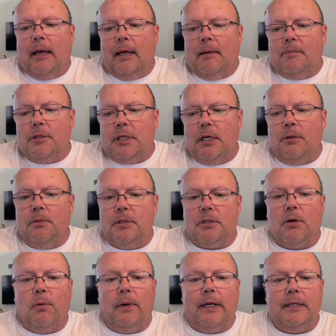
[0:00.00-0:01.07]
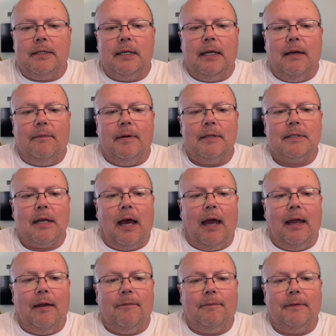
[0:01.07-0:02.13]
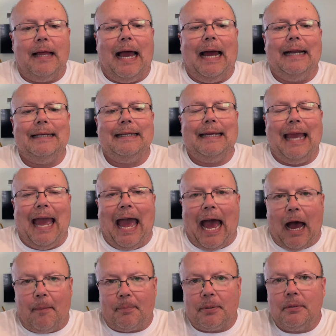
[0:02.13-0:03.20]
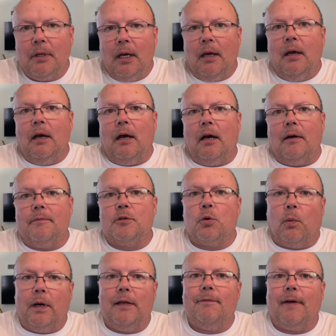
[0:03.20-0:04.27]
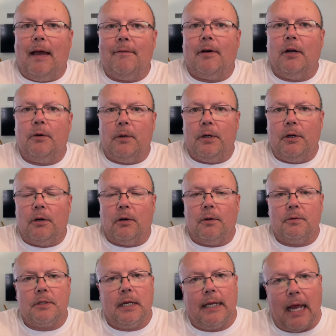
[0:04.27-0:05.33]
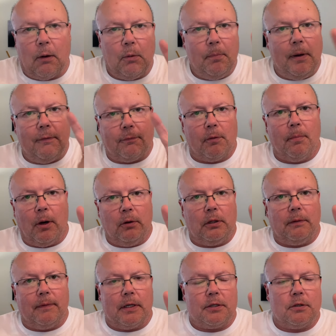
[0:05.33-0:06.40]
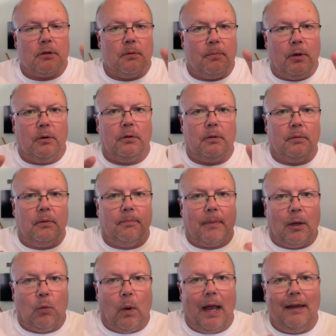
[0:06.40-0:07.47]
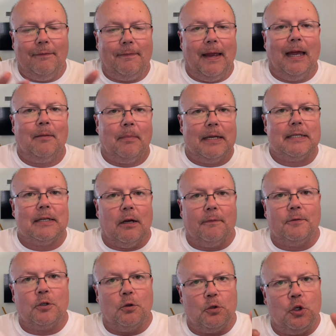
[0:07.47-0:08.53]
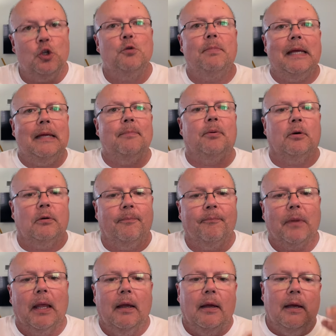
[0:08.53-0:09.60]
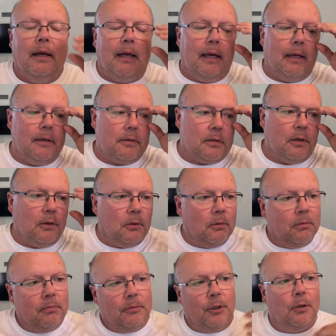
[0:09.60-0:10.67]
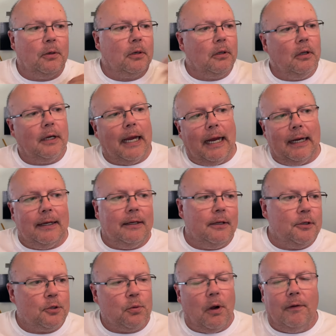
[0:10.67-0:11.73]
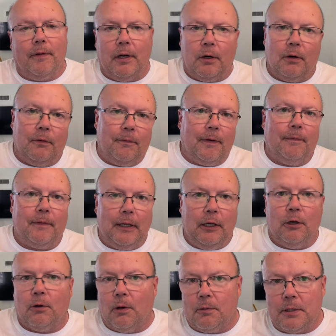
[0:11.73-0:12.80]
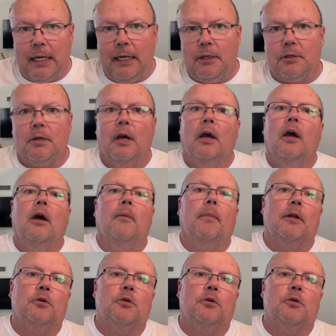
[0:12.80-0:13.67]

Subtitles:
she was going to give us a flat cap of 2,500 euros. And that would be for both of us, so both my wife and myself. So two people. So you could look at it as 1,250 euros each, but